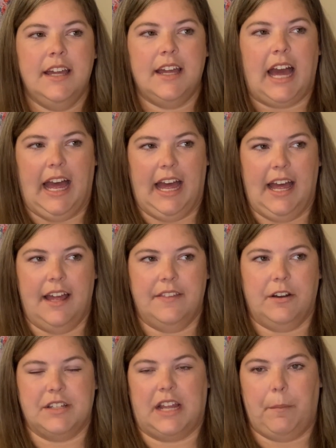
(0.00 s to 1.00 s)

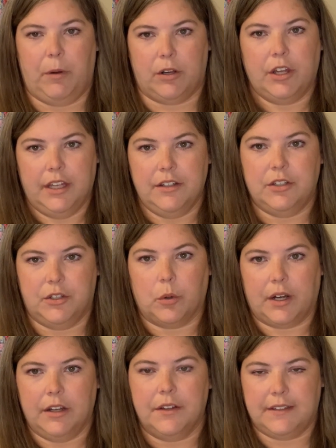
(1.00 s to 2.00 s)
a couple good
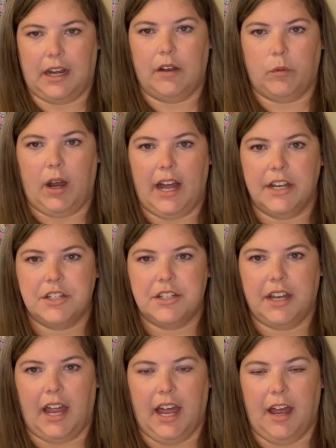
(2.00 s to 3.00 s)
tutorials that I've
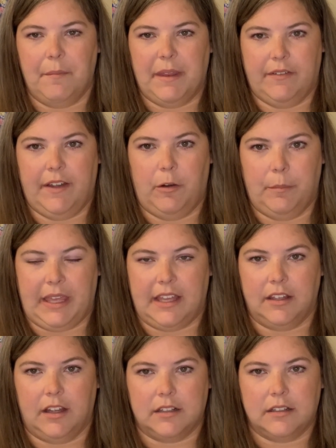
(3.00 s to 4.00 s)
watched that have helped me
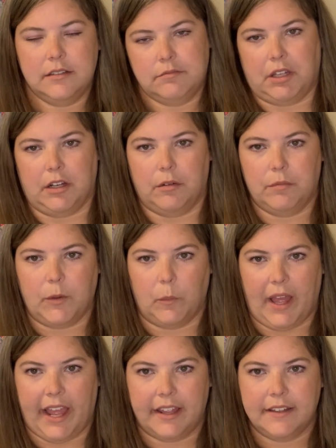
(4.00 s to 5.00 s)
along, you know, the
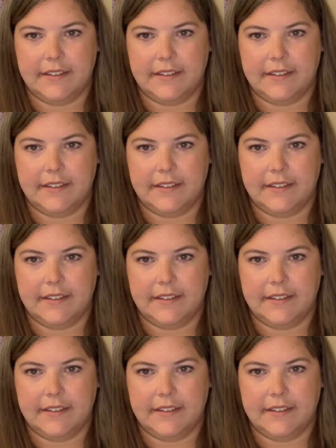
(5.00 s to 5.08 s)
way.